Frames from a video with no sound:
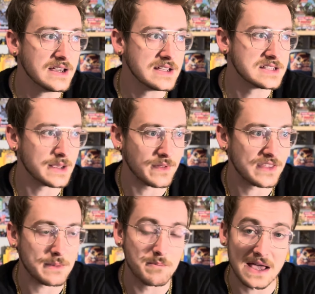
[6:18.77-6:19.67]
some of
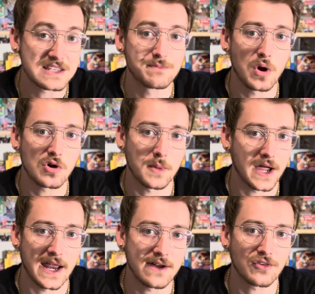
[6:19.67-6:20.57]
the best Pokemon
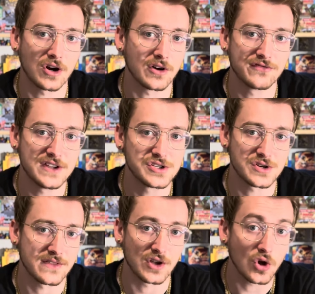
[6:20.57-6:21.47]
ever are featured
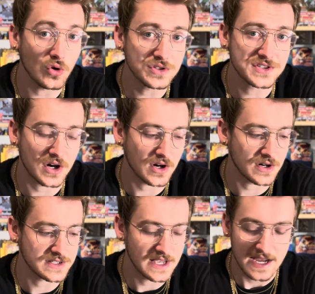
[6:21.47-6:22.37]
in the Gold
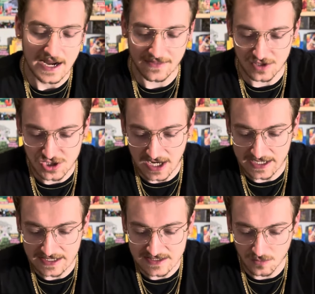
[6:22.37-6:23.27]
Stars and the
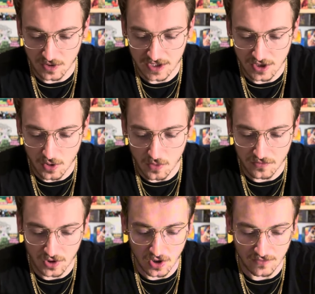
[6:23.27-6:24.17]
Shinings, and we're going to go
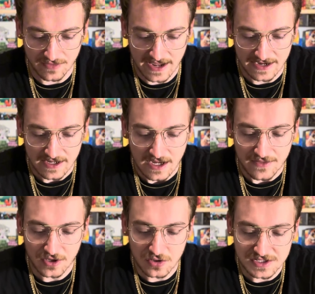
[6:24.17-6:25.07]
over all of that.
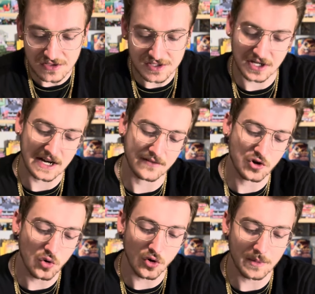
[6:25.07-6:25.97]
The Crystals are kind of
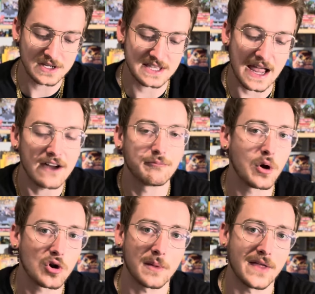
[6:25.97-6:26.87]
cool because they have
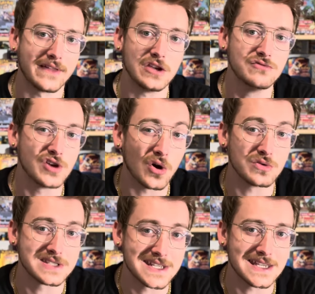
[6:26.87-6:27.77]
Pokemon that you don't
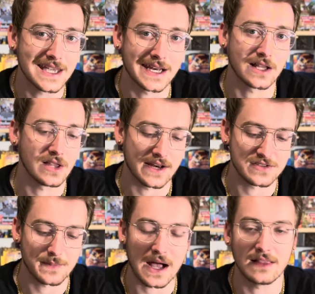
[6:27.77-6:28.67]
see getting a lot of
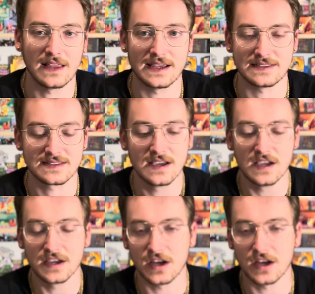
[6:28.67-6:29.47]
spotlights, you